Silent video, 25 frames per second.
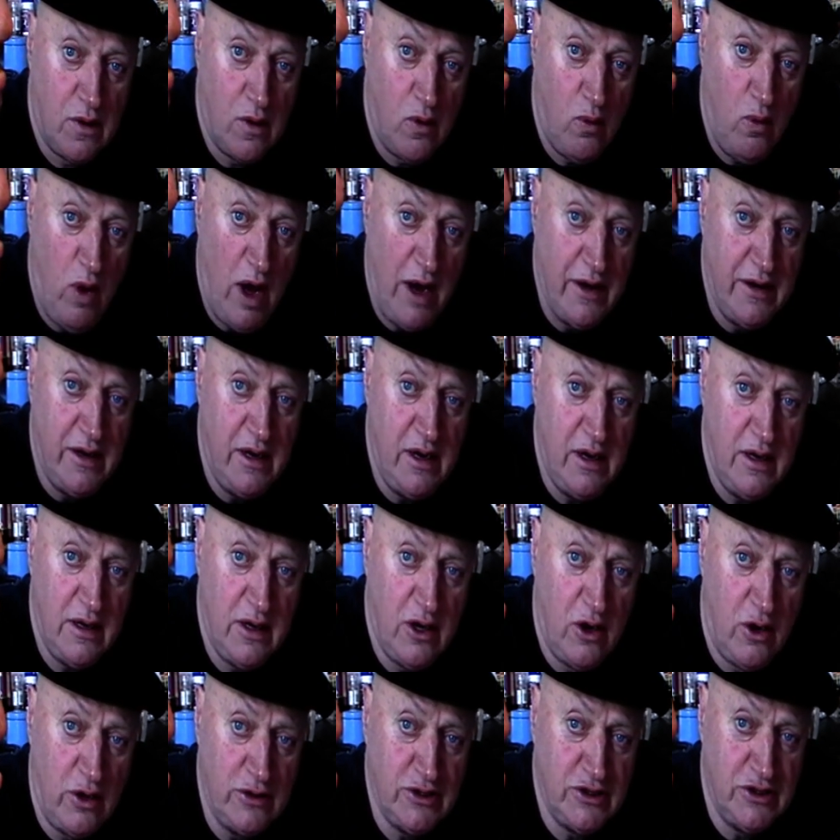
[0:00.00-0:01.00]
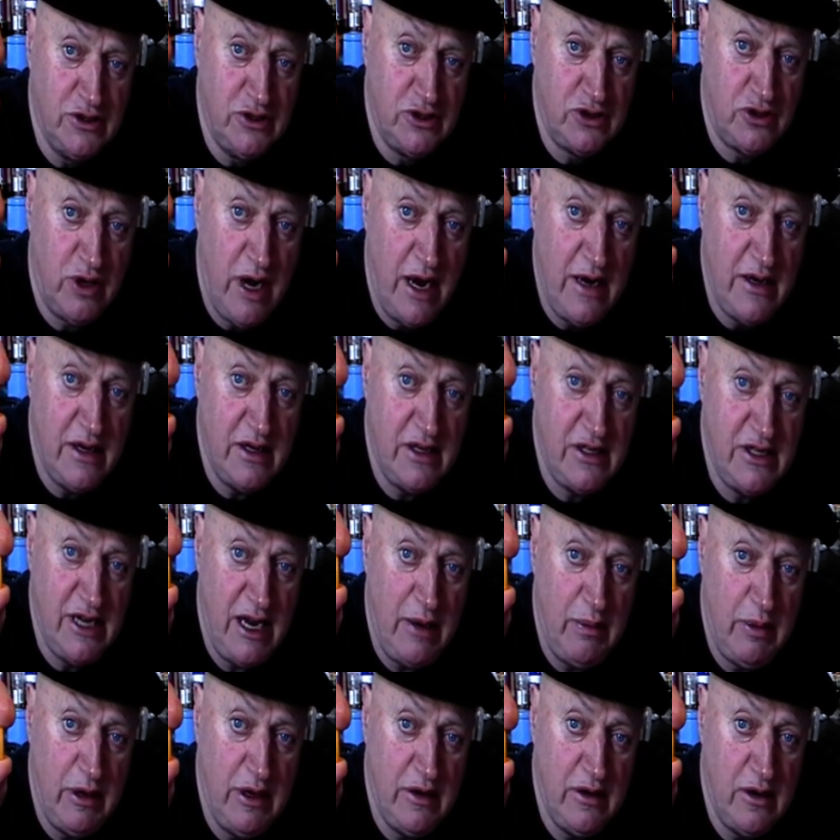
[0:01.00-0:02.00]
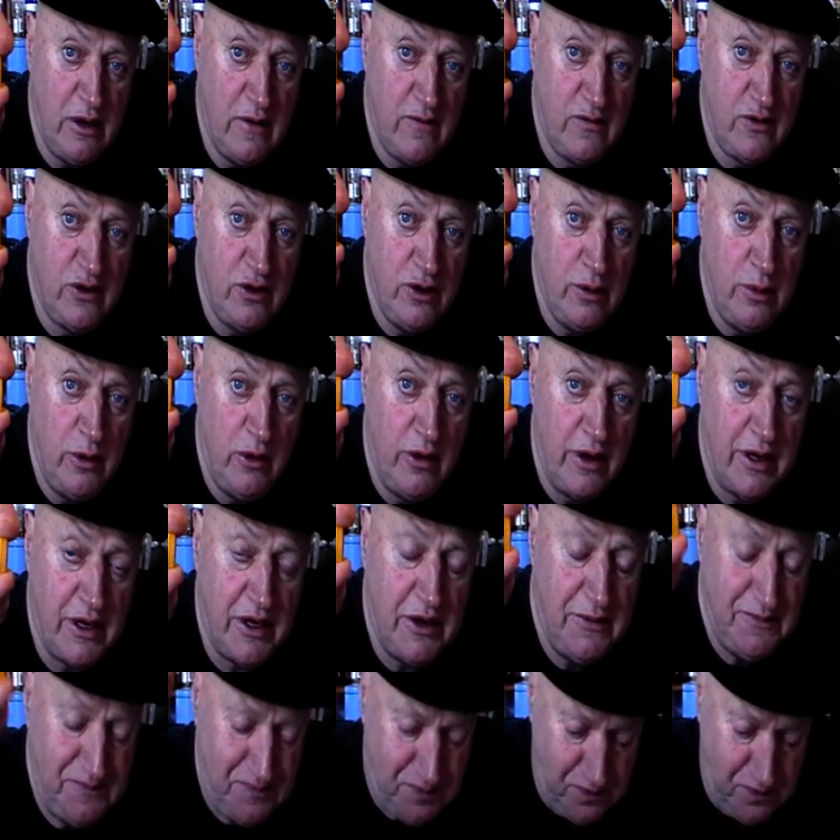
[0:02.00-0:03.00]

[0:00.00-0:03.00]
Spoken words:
One concentrated tablet of turmeric.